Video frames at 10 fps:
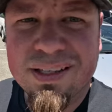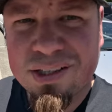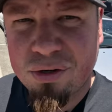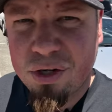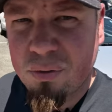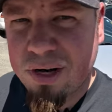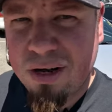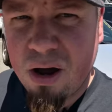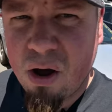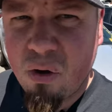So do you want to
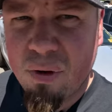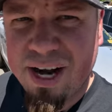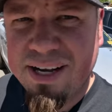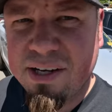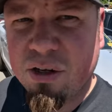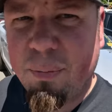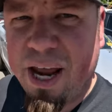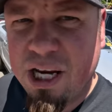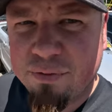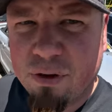know what a dealer
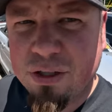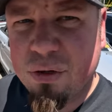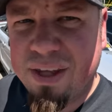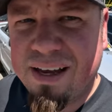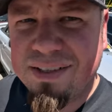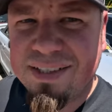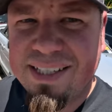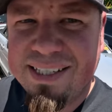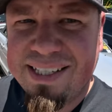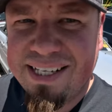pays for a
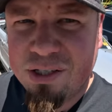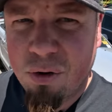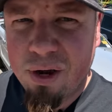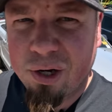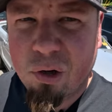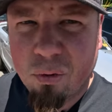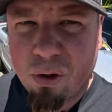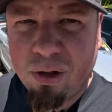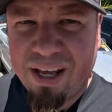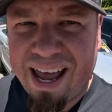2016 Toyota
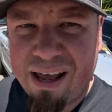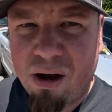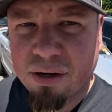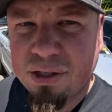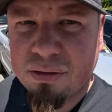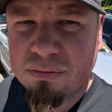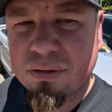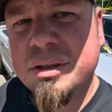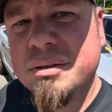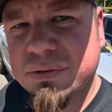Corolla at auction?
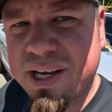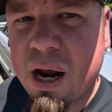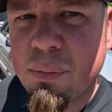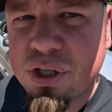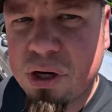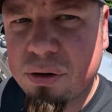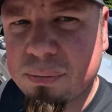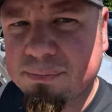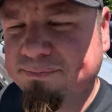Today I'm going to show you.